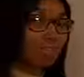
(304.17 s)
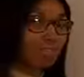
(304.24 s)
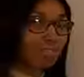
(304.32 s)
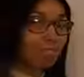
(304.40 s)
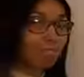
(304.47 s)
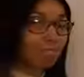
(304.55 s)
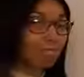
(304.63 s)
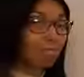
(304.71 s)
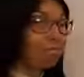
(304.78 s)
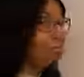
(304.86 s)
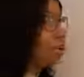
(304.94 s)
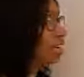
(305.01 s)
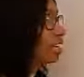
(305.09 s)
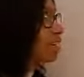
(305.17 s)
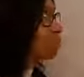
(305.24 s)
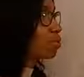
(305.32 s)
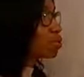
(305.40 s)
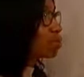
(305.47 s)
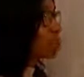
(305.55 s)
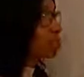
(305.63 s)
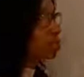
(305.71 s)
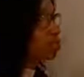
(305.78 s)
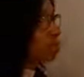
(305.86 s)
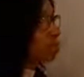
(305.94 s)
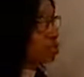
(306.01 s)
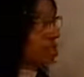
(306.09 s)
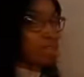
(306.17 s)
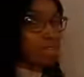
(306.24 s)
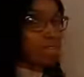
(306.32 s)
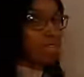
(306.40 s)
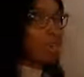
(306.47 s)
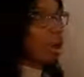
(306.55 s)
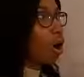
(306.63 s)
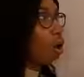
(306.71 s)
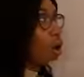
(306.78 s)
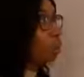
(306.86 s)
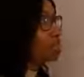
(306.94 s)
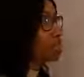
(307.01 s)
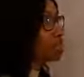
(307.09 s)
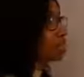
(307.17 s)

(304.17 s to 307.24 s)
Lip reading: it. We never change the first number. It's always the